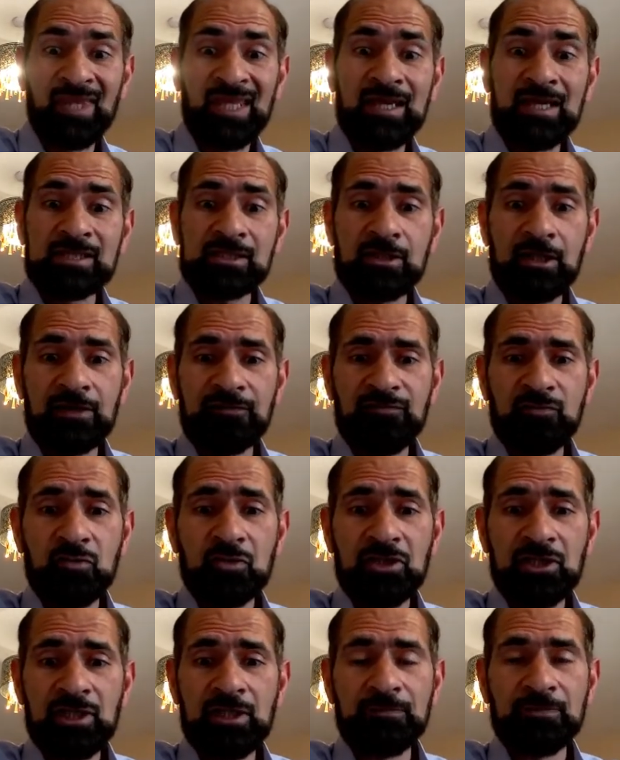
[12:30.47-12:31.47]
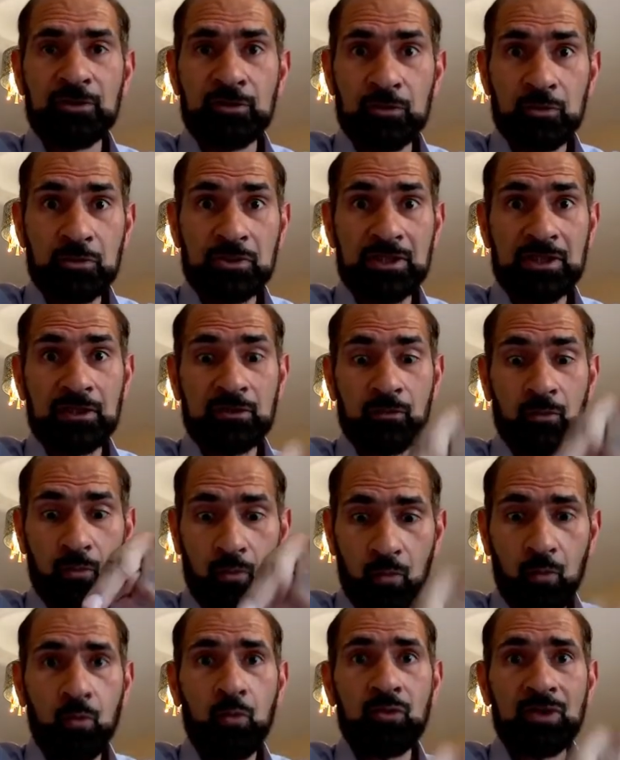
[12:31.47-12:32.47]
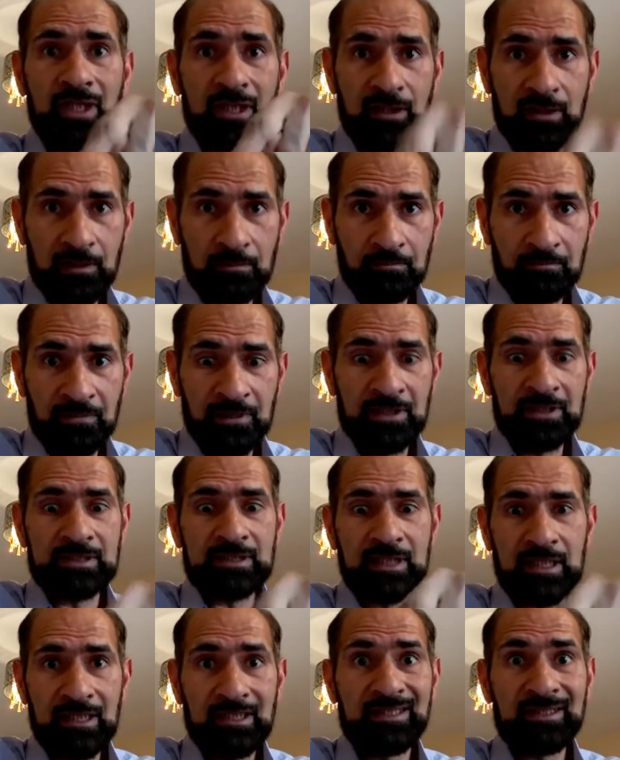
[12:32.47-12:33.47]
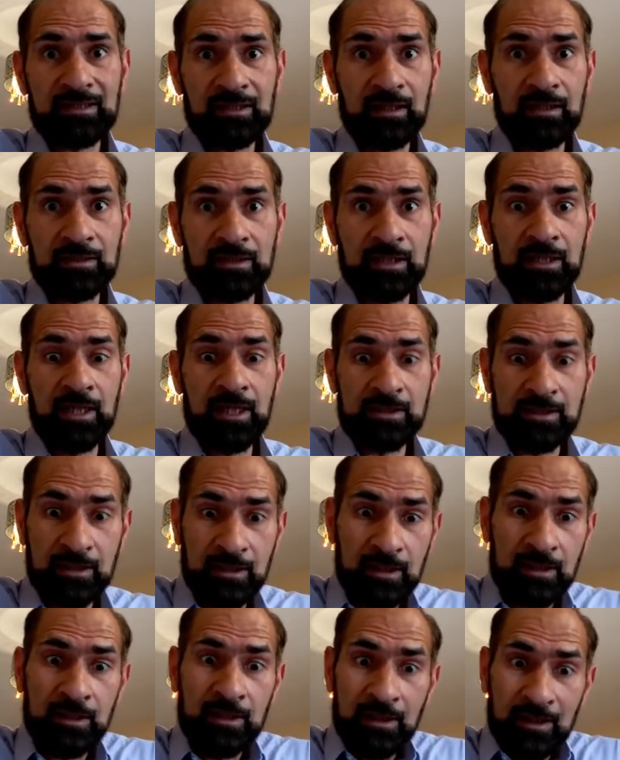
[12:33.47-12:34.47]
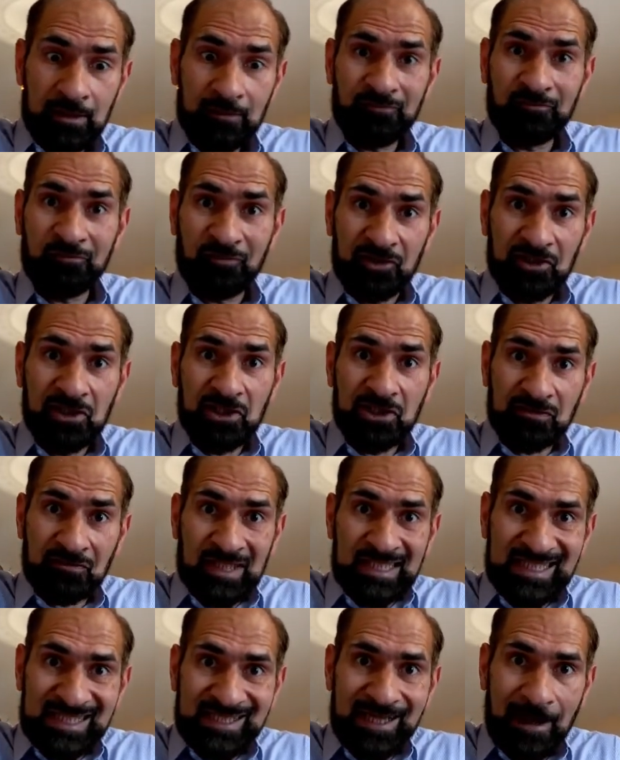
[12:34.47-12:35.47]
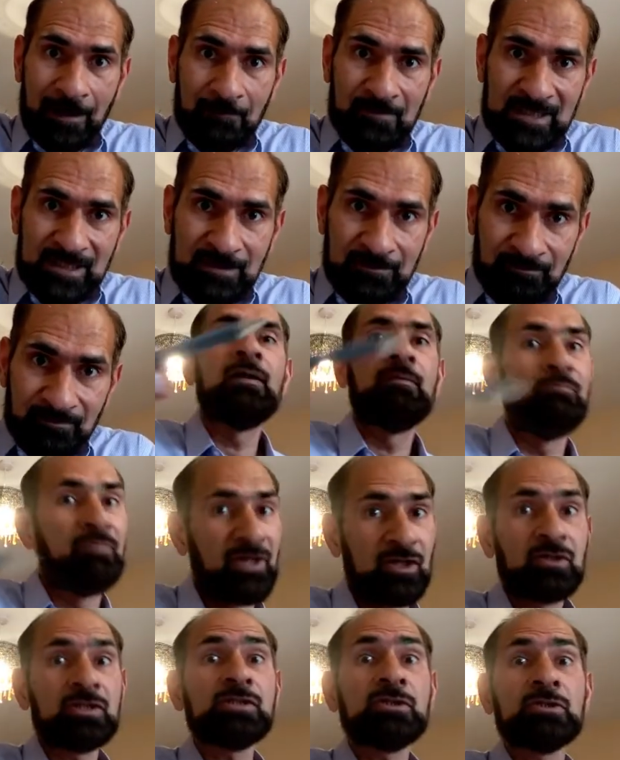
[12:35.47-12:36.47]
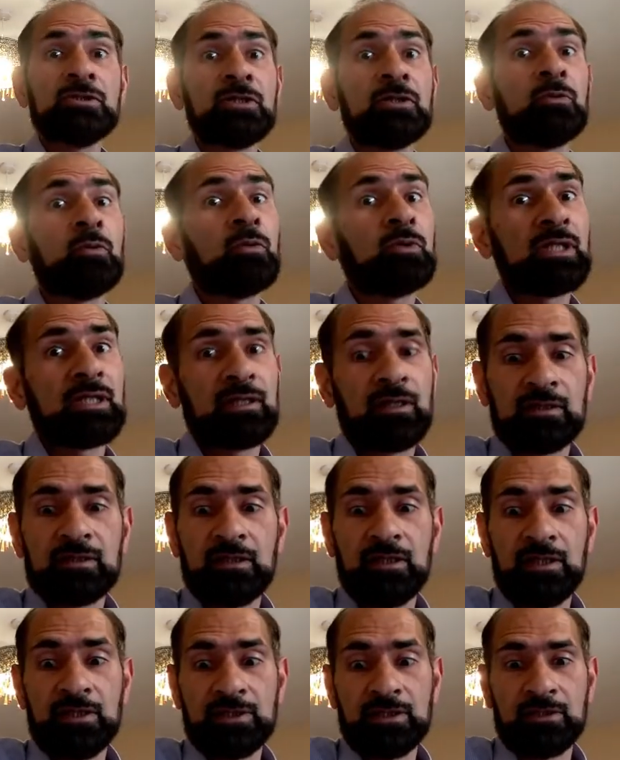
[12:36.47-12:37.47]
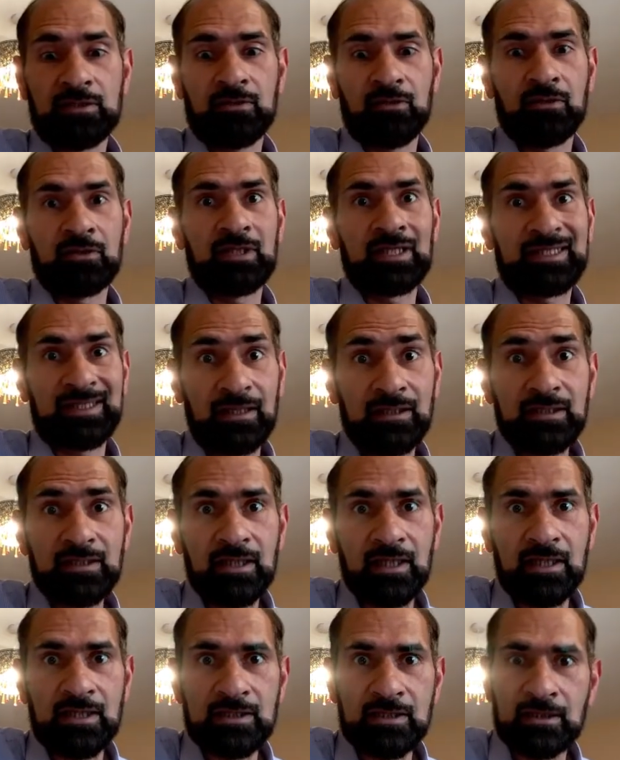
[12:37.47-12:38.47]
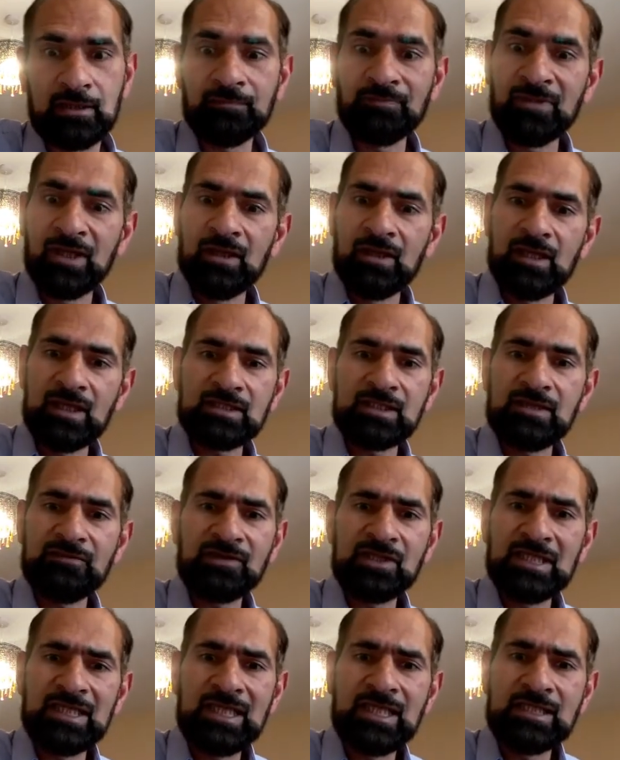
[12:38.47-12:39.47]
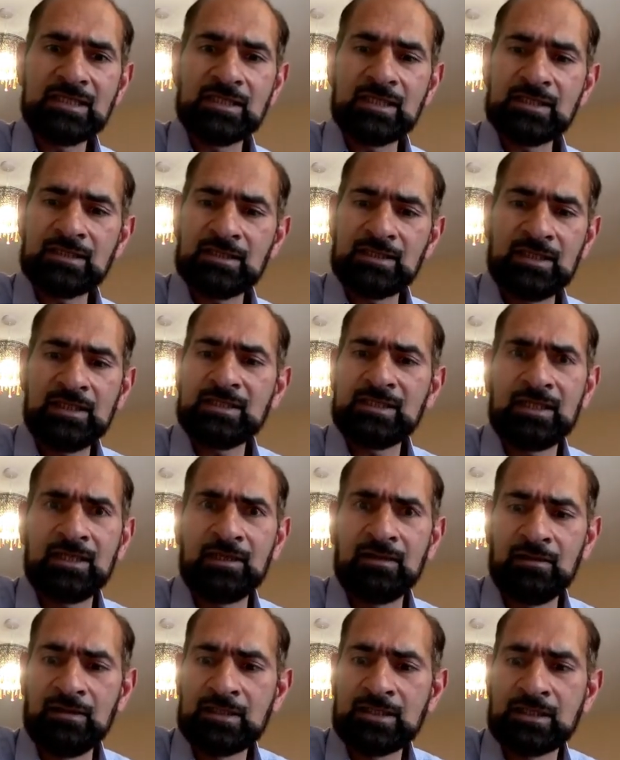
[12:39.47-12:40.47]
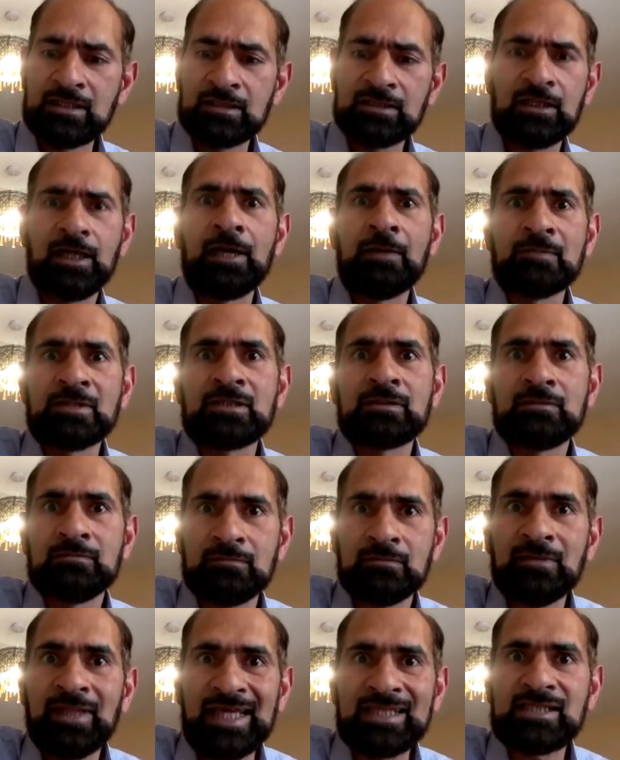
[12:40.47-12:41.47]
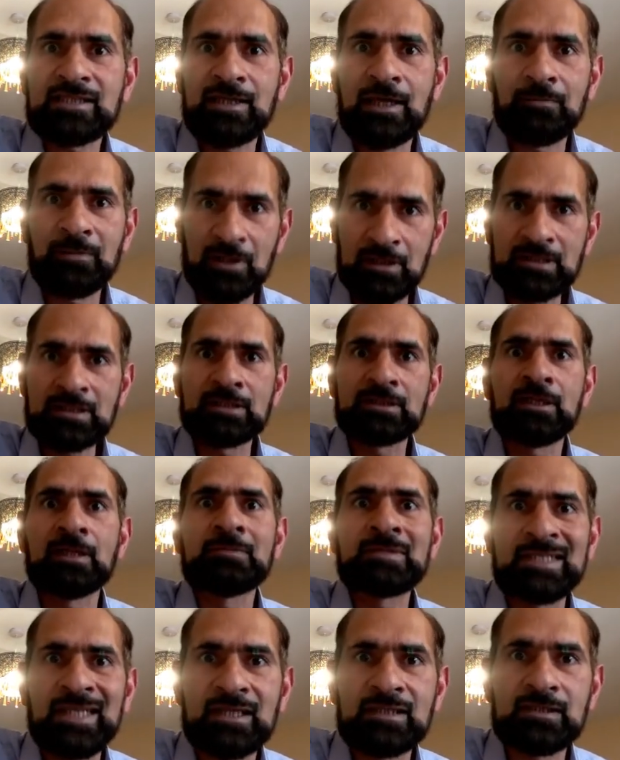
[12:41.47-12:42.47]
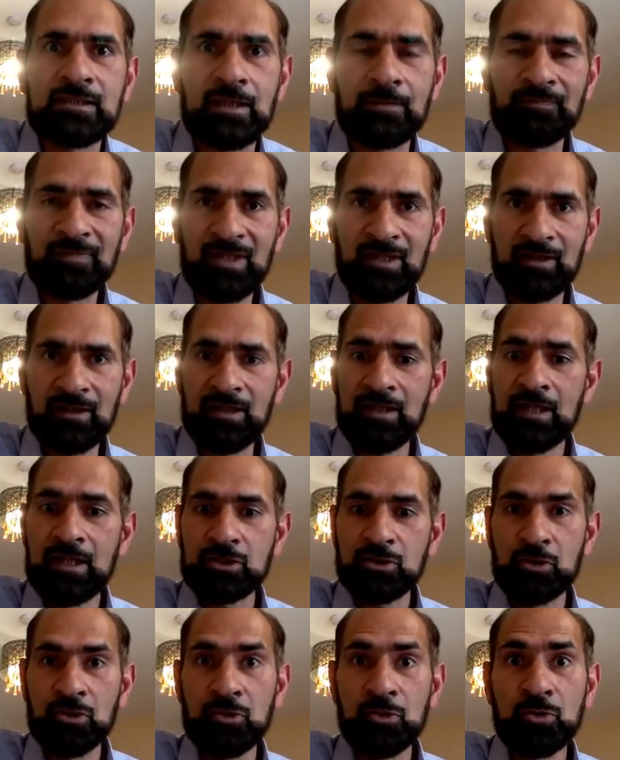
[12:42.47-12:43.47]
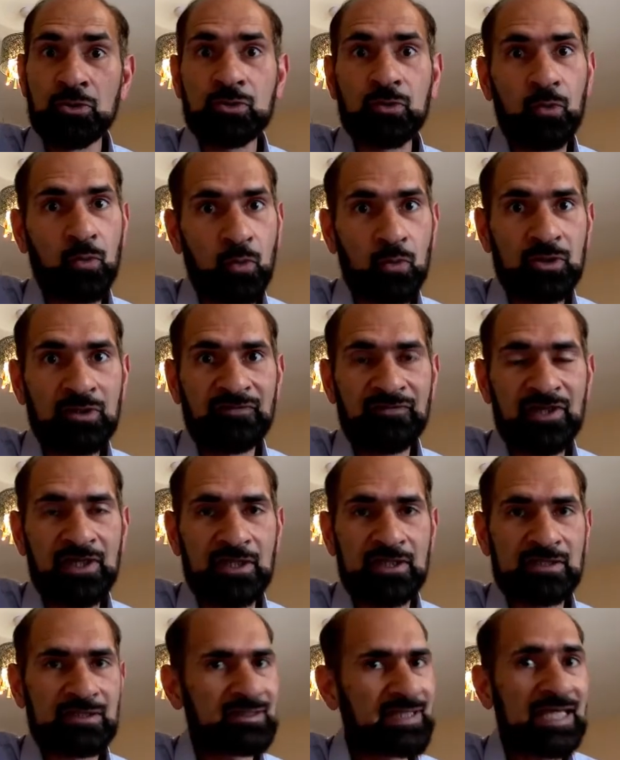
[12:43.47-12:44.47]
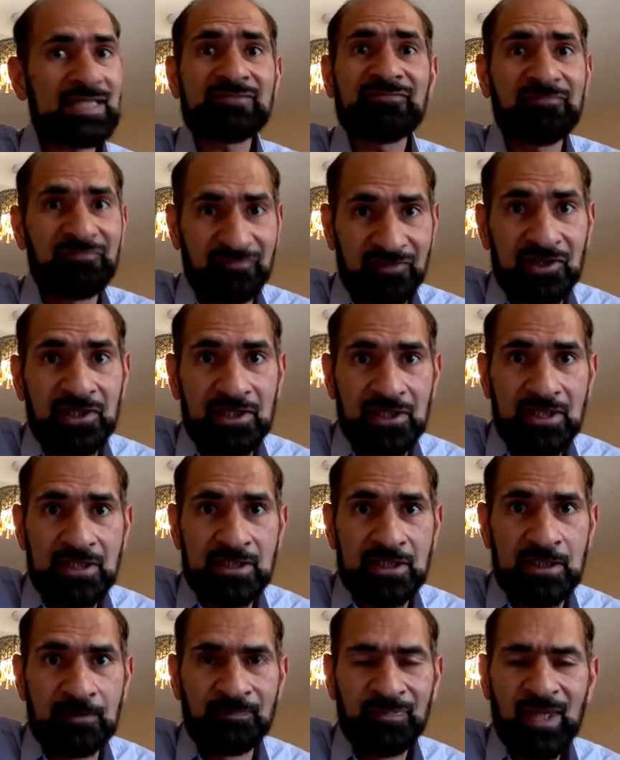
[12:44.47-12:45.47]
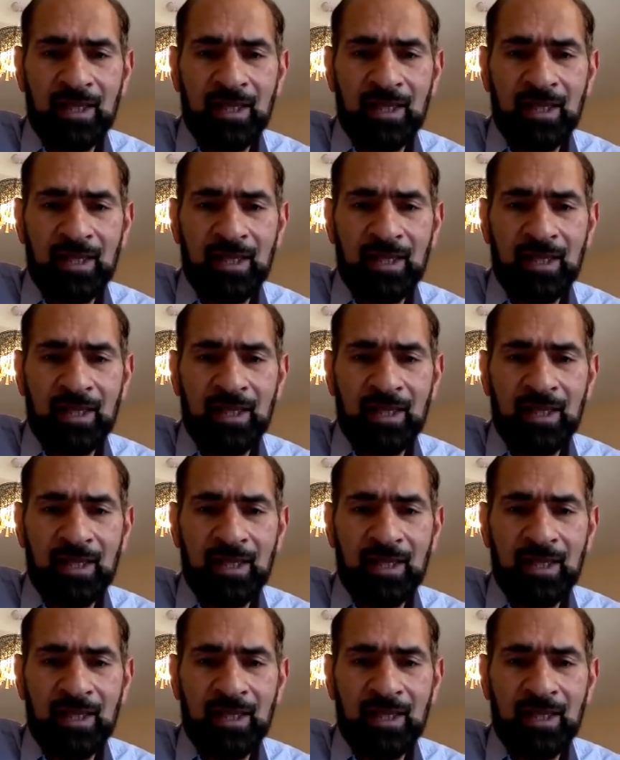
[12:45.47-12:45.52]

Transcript: So if you keep using all the numbers in the calculator for each of the steps, because you're doing all the calculation on the calculator, it's very easy, isn't it? Answer times next step, answer times next step, yeah? To use all the figures, that's very easy.